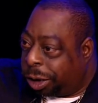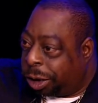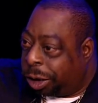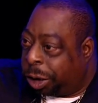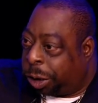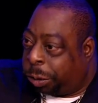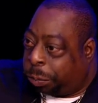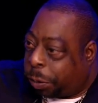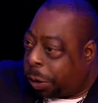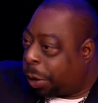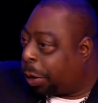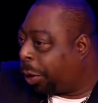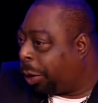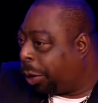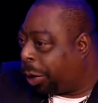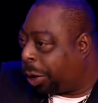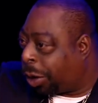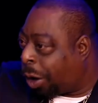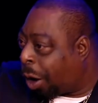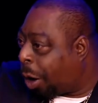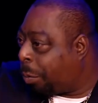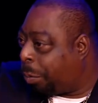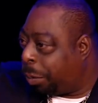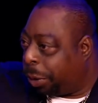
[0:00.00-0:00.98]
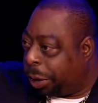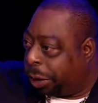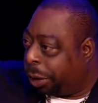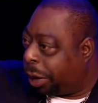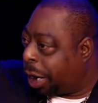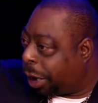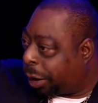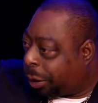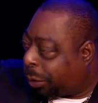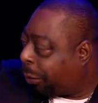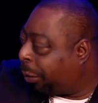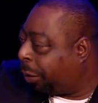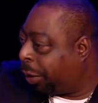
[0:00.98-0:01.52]
Is building a company.
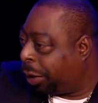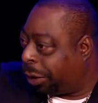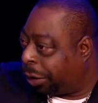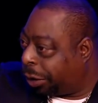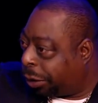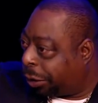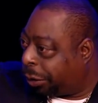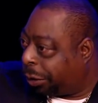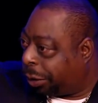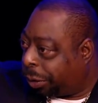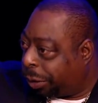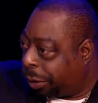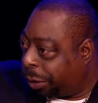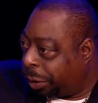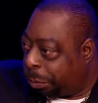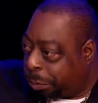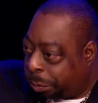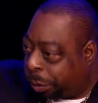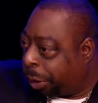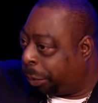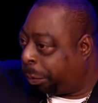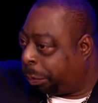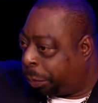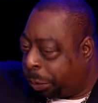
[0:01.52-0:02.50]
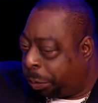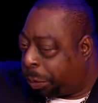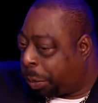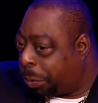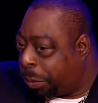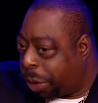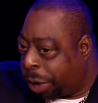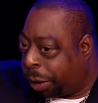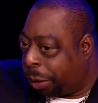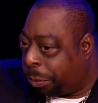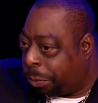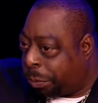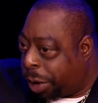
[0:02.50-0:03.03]
That's what it is. That's make people
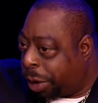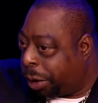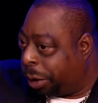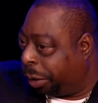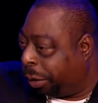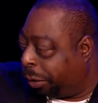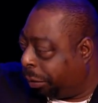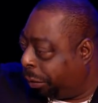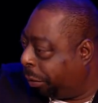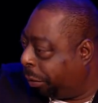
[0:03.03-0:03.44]
making money.